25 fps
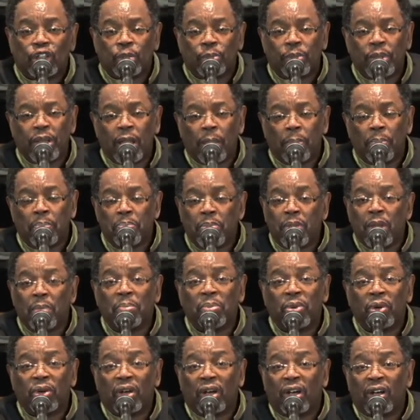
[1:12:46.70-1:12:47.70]
to be a
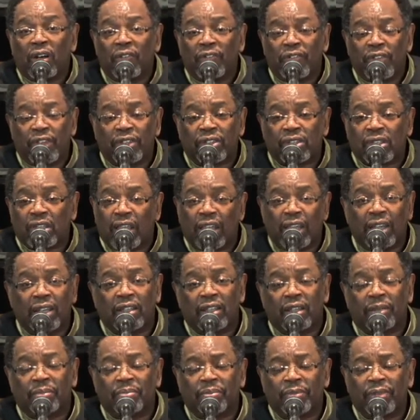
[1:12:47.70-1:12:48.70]
member of this
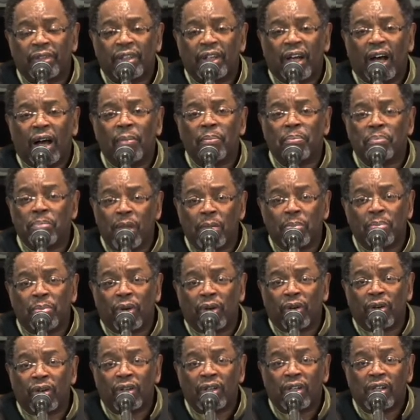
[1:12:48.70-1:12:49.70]
kingdom, a
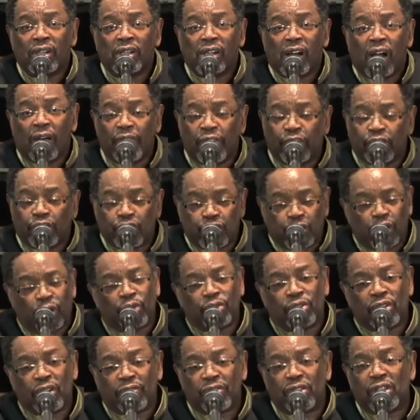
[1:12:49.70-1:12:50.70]
member of the
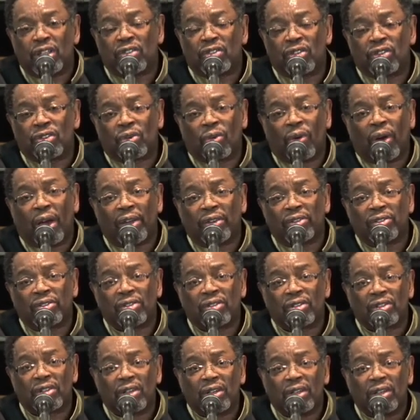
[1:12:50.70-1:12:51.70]
church of Jesus
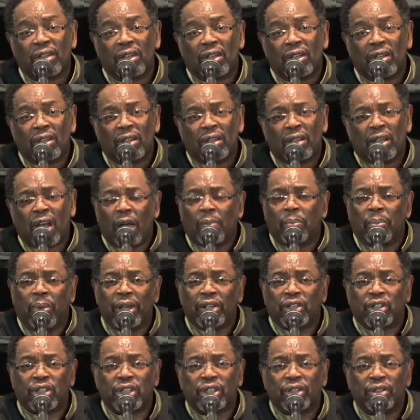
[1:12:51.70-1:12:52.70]
Christ. God
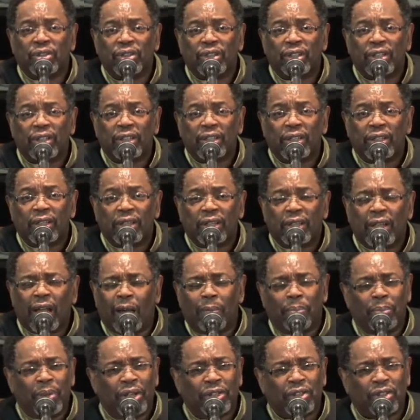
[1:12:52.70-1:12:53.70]
bless you.
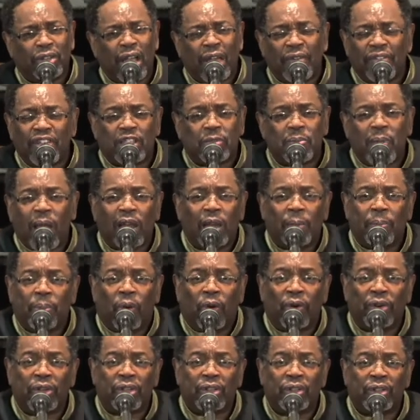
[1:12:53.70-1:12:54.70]
God bless you. Heaven smile
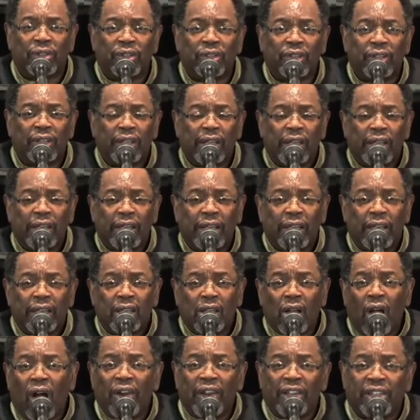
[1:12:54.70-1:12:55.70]
upon you.
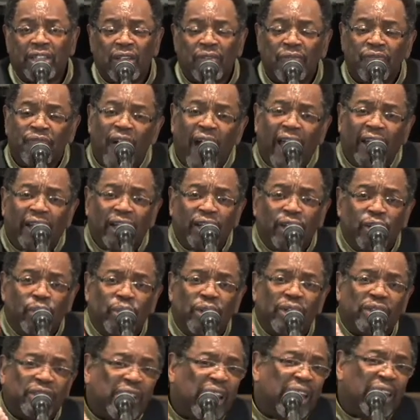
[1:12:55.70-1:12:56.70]
God is inviting
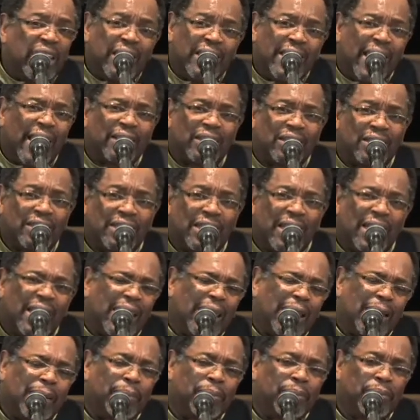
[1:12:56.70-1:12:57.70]
you to say yes to
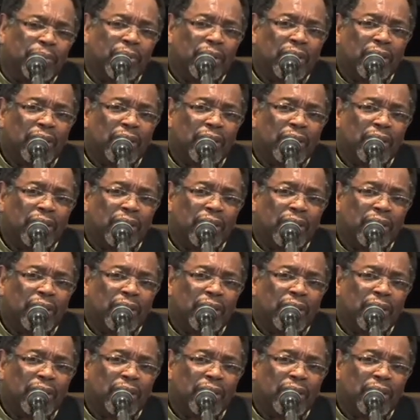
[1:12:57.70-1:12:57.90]
Him.